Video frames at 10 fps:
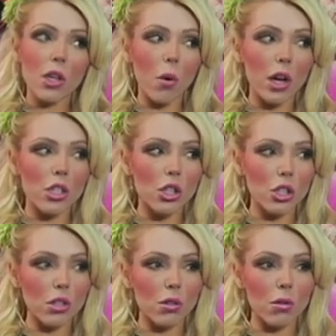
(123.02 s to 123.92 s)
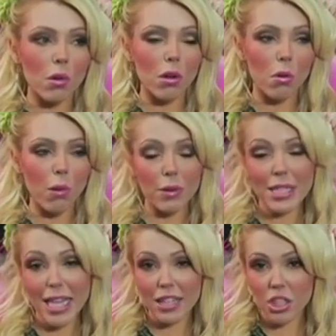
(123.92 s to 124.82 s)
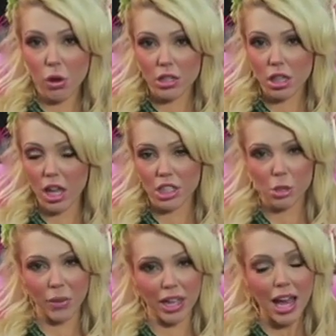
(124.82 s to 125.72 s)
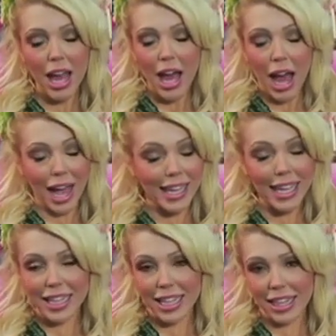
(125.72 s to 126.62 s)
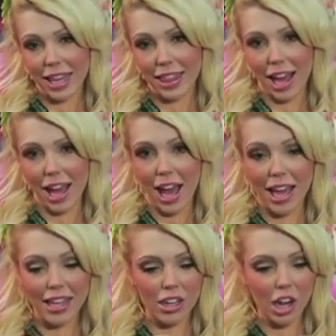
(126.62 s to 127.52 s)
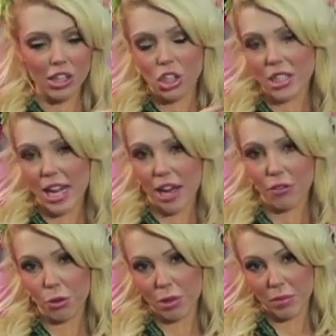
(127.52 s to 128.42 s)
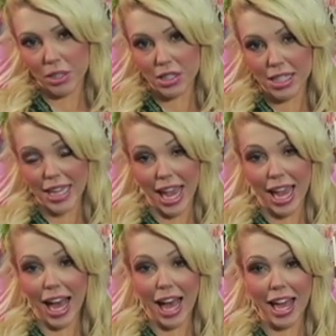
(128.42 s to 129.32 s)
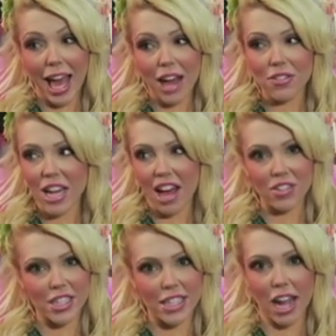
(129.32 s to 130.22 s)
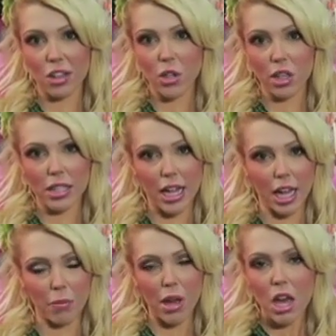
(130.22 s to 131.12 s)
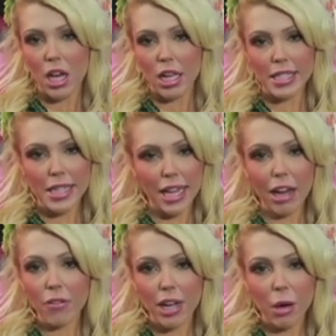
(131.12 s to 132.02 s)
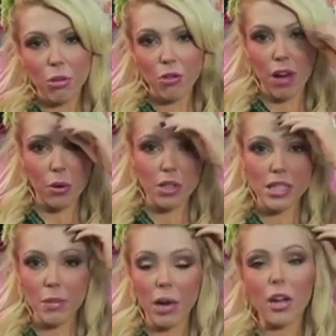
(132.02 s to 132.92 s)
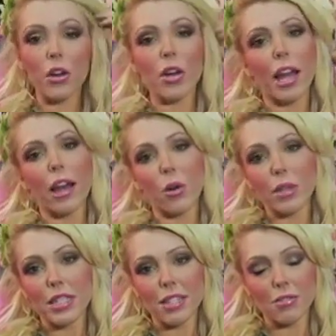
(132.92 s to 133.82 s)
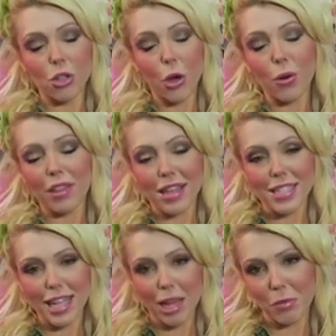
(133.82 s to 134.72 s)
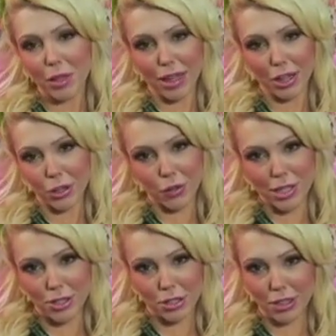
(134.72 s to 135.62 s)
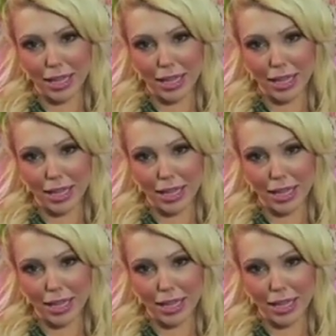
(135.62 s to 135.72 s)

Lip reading: go on to, well, I would say let's go on to lunch, but I can't eat like that. I cannot just have 3 meals a day. I have to have snacks all the time. It's like every couple of hours I'm hungry. I always joke that I say I'm like a grazer,